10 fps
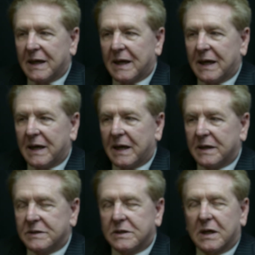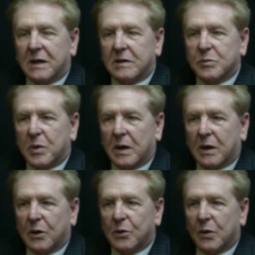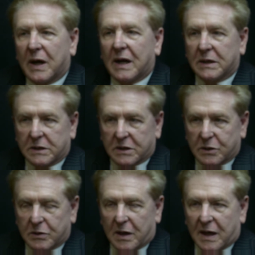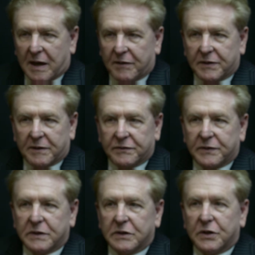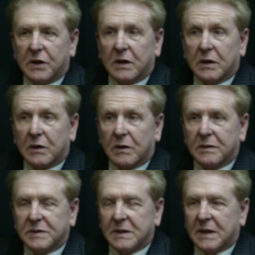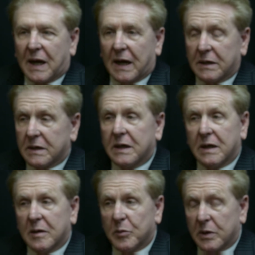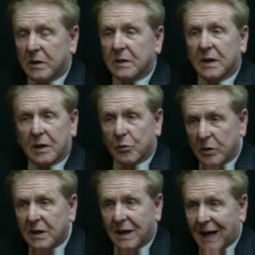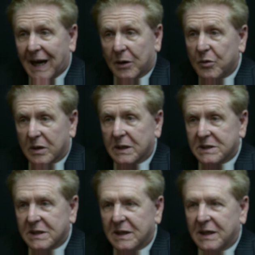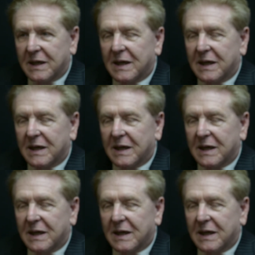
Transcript: It has changed my whole outlook on life. I feel younger. I look in the mirror and I really like what I see.